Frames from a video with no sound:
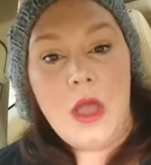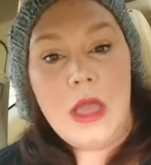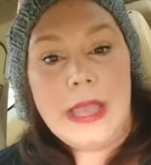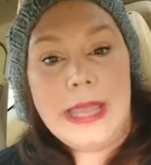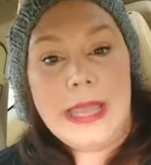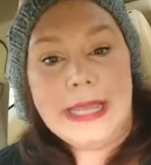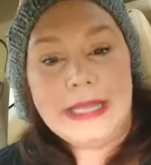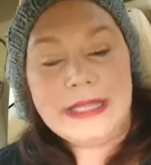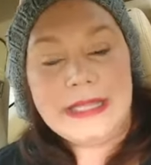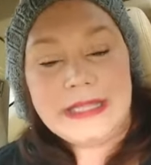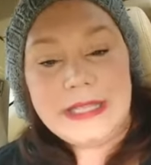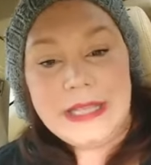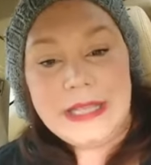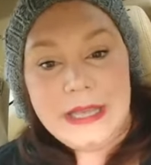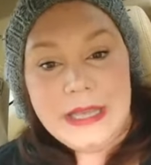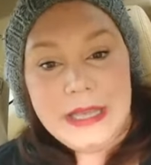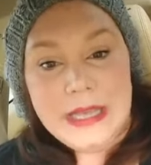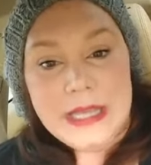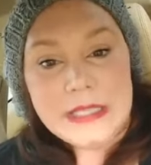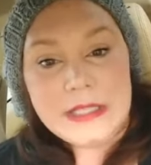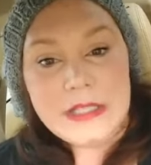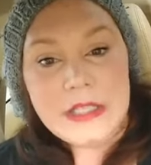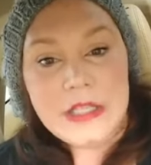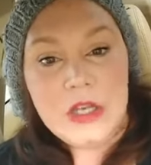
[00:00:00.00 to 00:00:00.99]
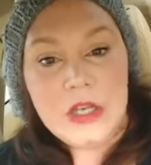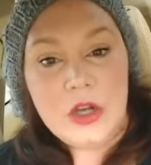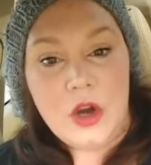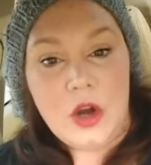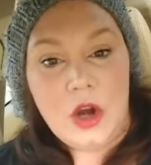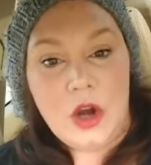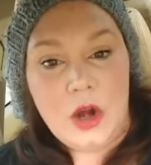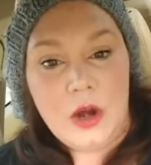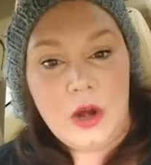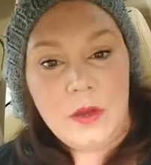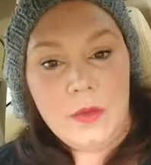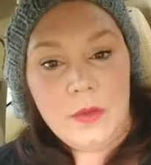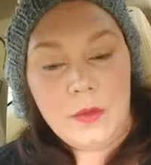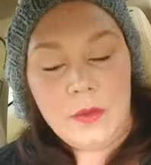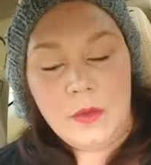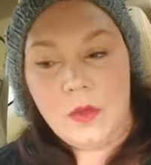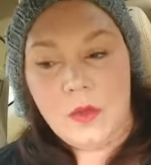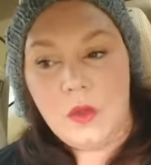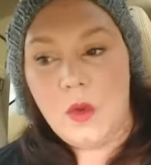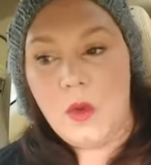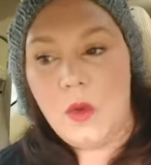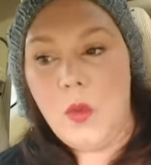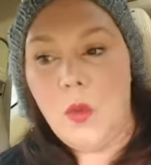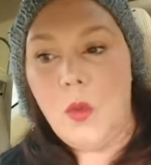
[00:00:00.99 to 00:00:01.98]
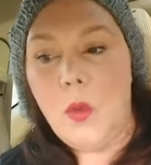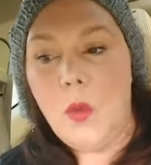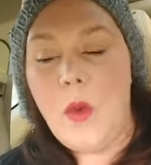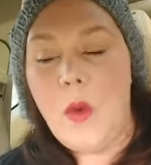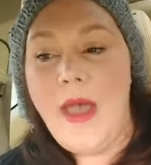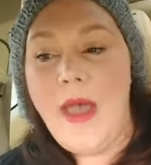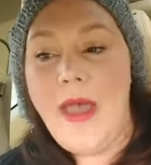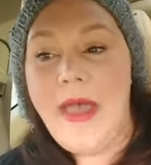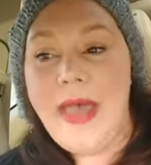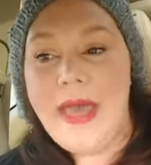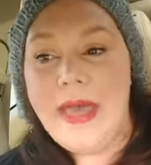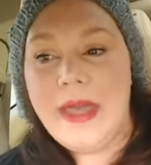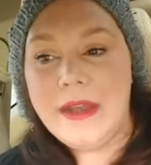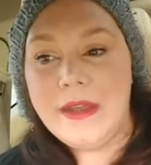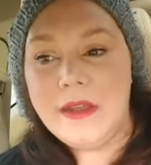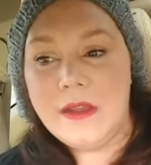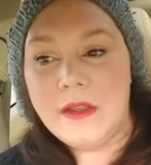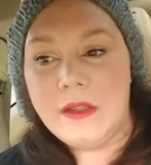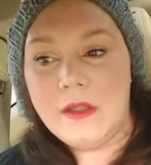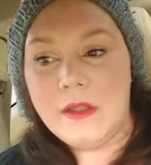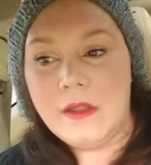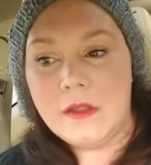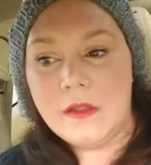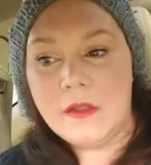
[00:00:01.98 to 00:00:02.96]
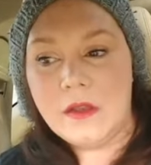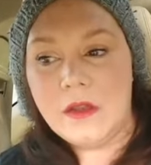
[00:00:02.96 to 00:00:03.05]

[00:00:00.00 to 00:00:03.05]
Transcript: it's easier when